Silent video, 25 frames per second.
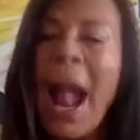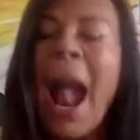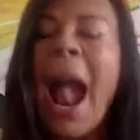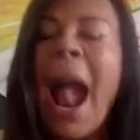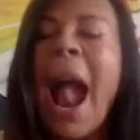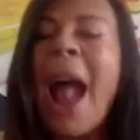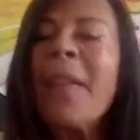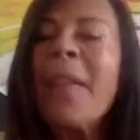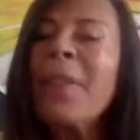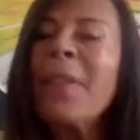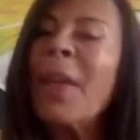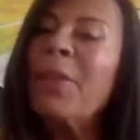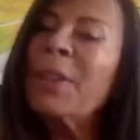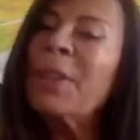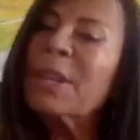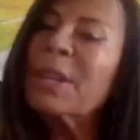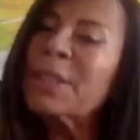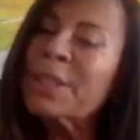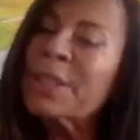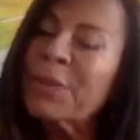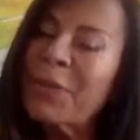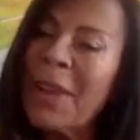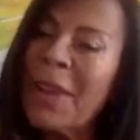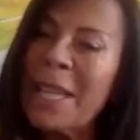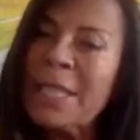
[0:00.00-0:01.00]
And then
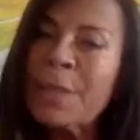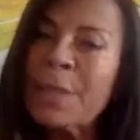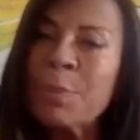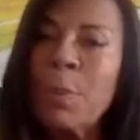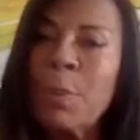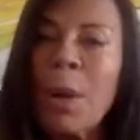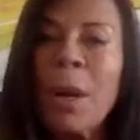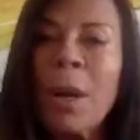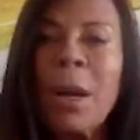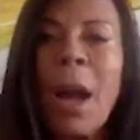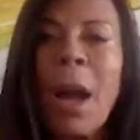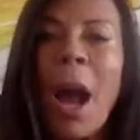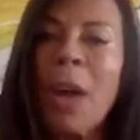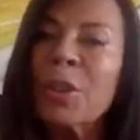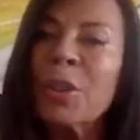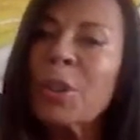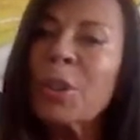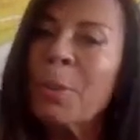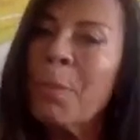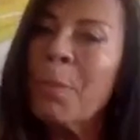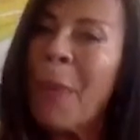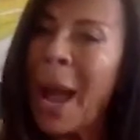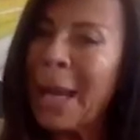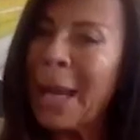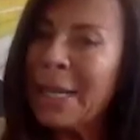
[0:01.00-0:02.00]
there's Facebook under
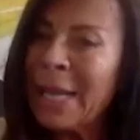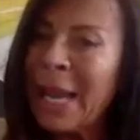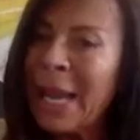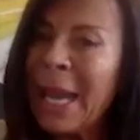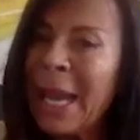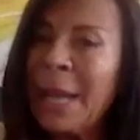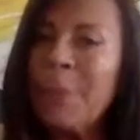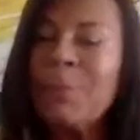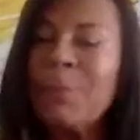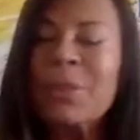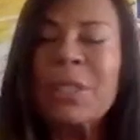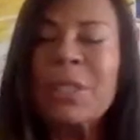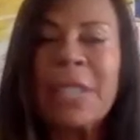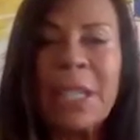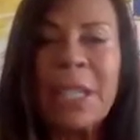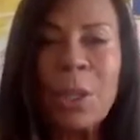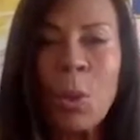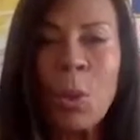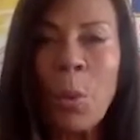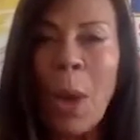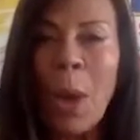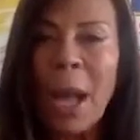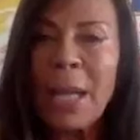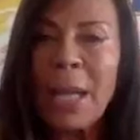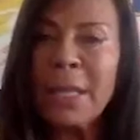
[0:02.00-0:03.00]
my name, Tina
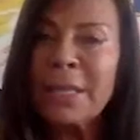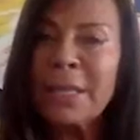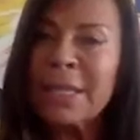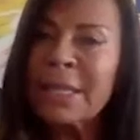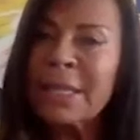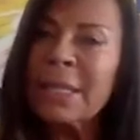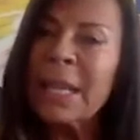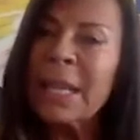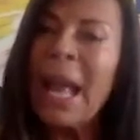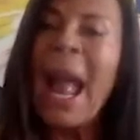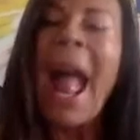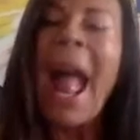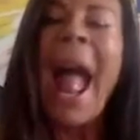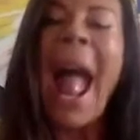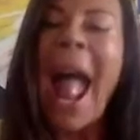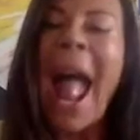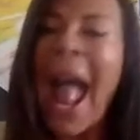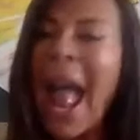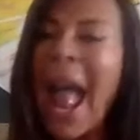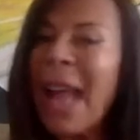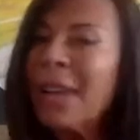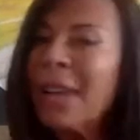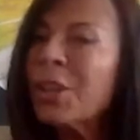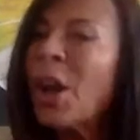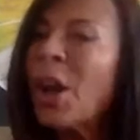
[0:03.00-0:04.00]
Weiss,
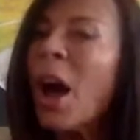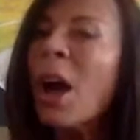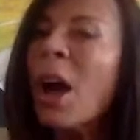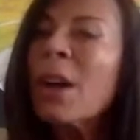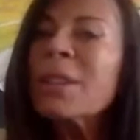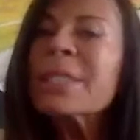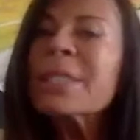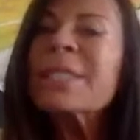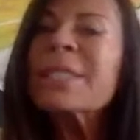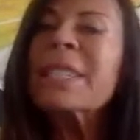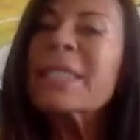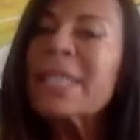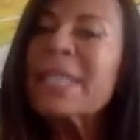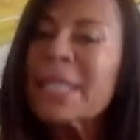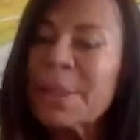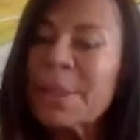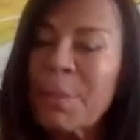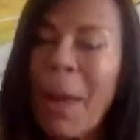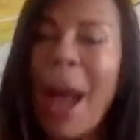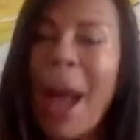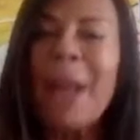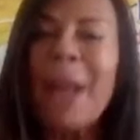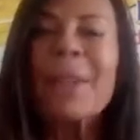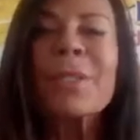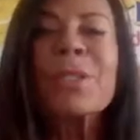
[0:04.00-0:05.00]
and Hugs and
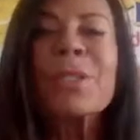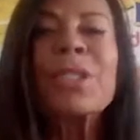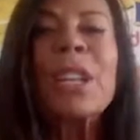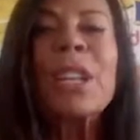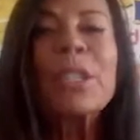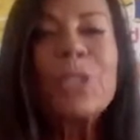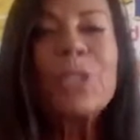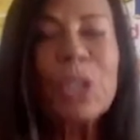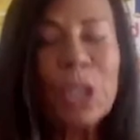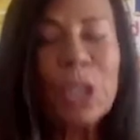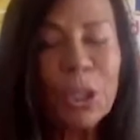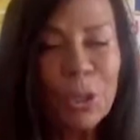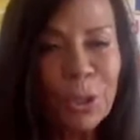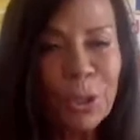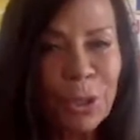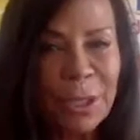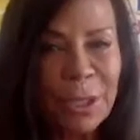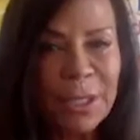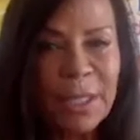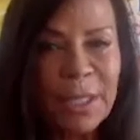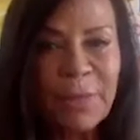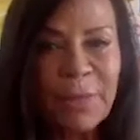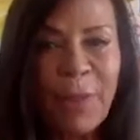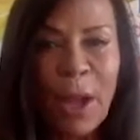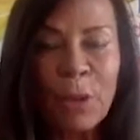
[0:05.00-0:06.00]
Smiles
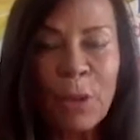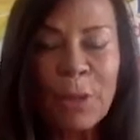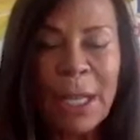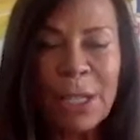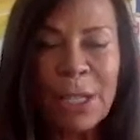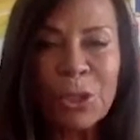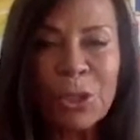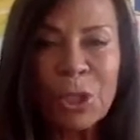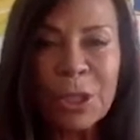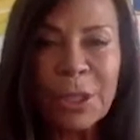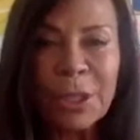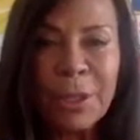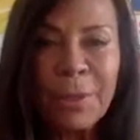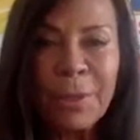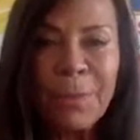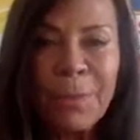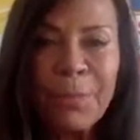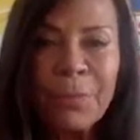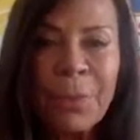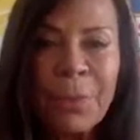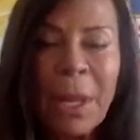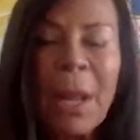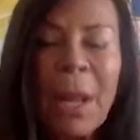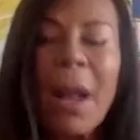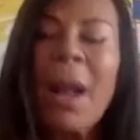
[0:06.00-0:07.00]
Children's Foundation.
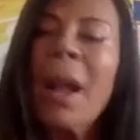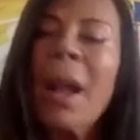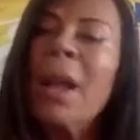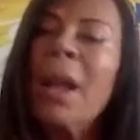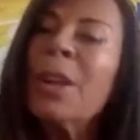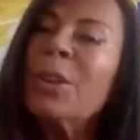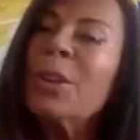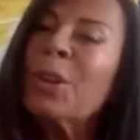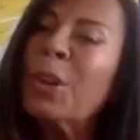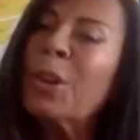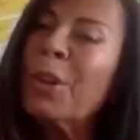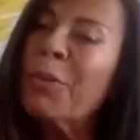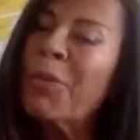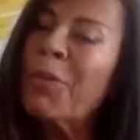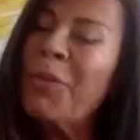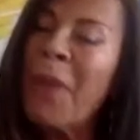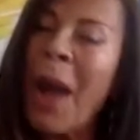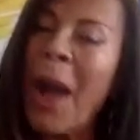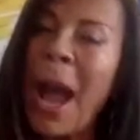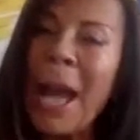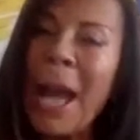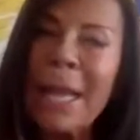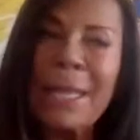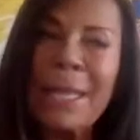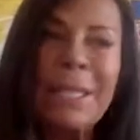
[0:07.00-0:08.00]
You could
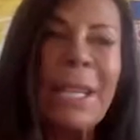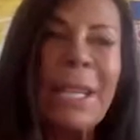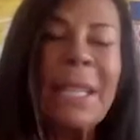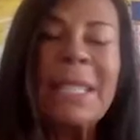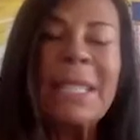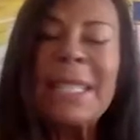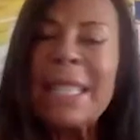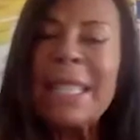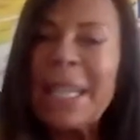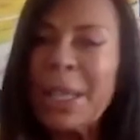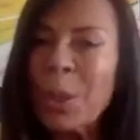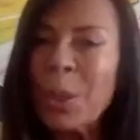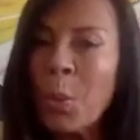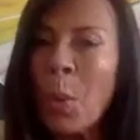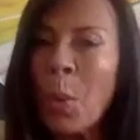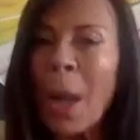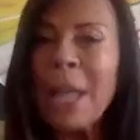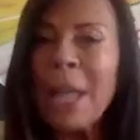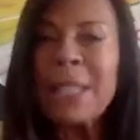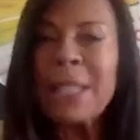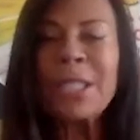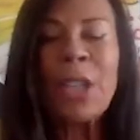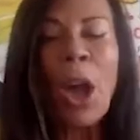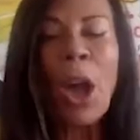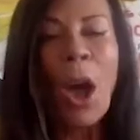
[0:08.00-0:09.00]
find Tina
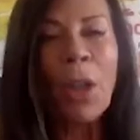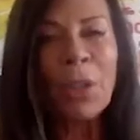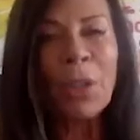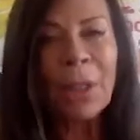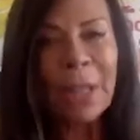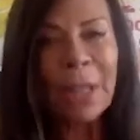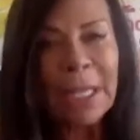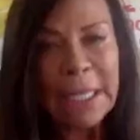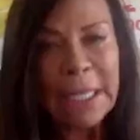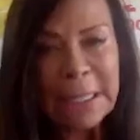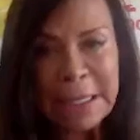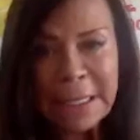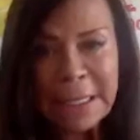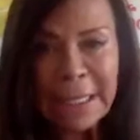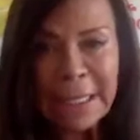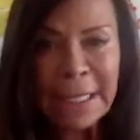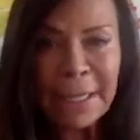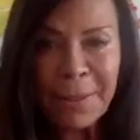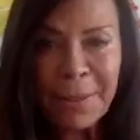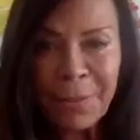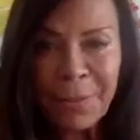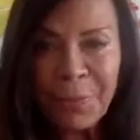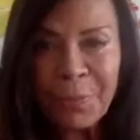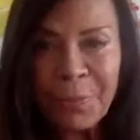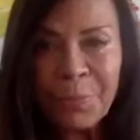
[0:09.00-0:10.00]
Weiss on LinkedIn,
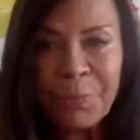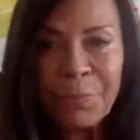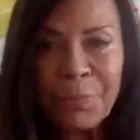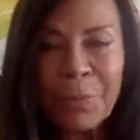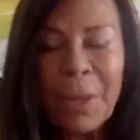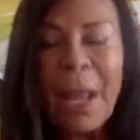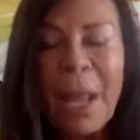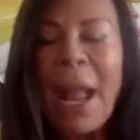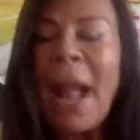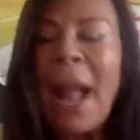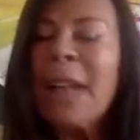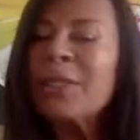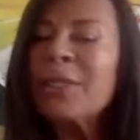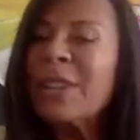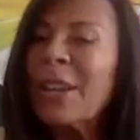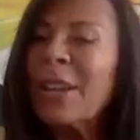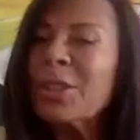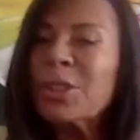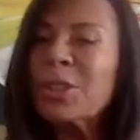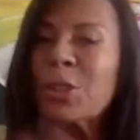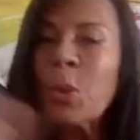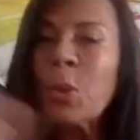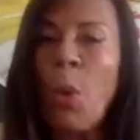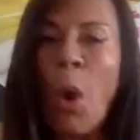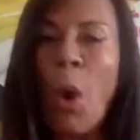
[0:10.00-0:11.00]

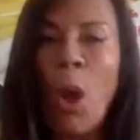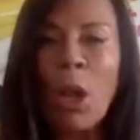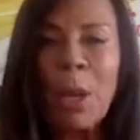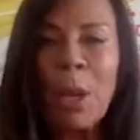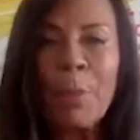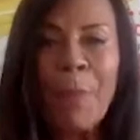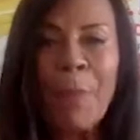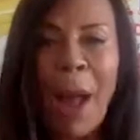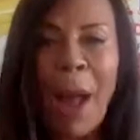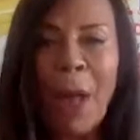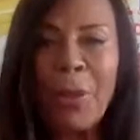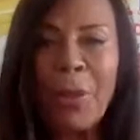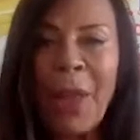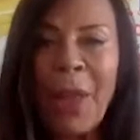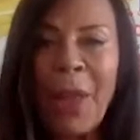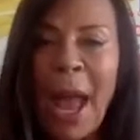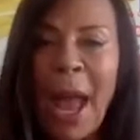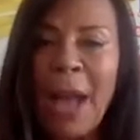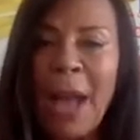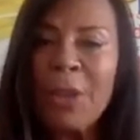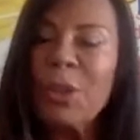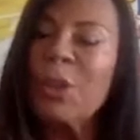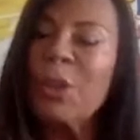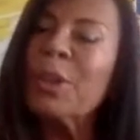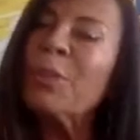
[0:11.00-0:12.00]
tells you all about
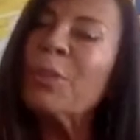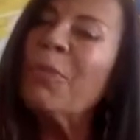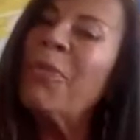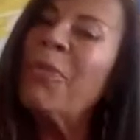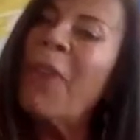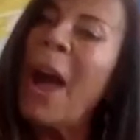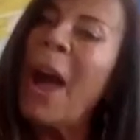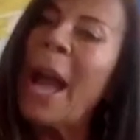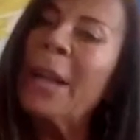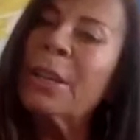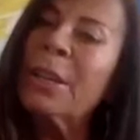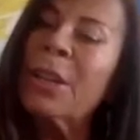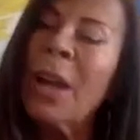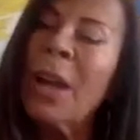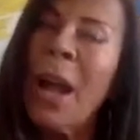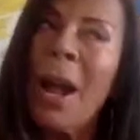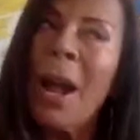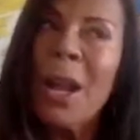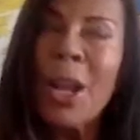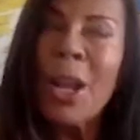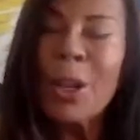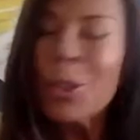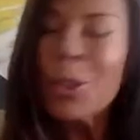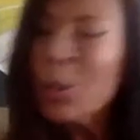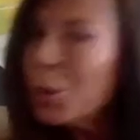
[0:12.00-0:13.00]
that. You can find
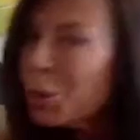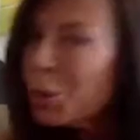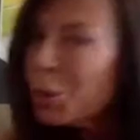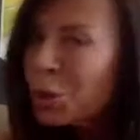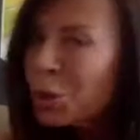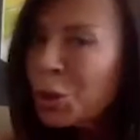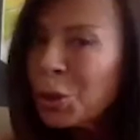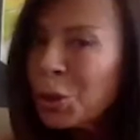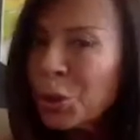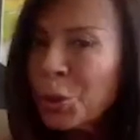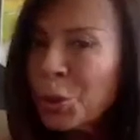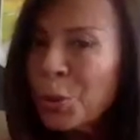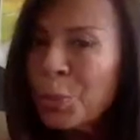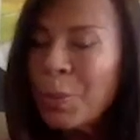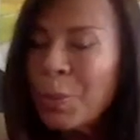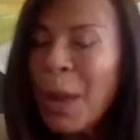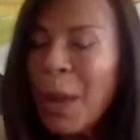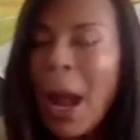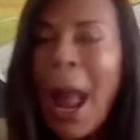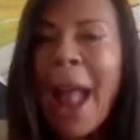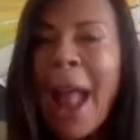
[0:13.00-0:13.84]
YouTube.